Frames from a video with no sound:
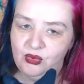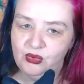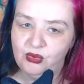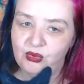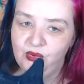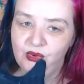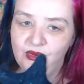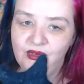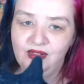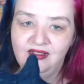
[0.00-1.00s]
Ooh.
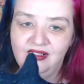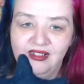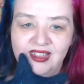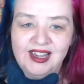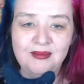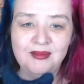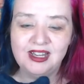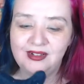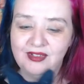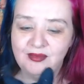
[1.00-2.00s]
Well, let me
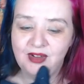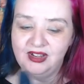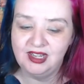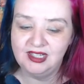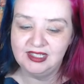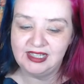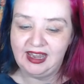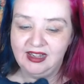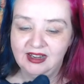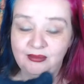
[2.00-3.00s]
know if I'm going
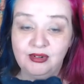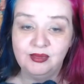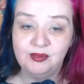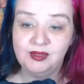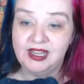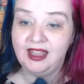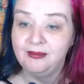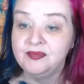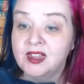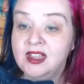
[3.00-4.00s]
insane. I probably
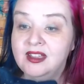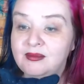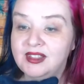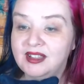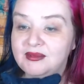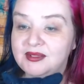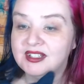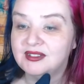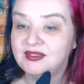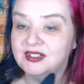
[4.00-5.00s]
am, but that was
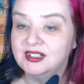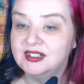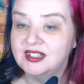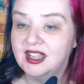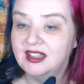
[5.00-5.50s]
different.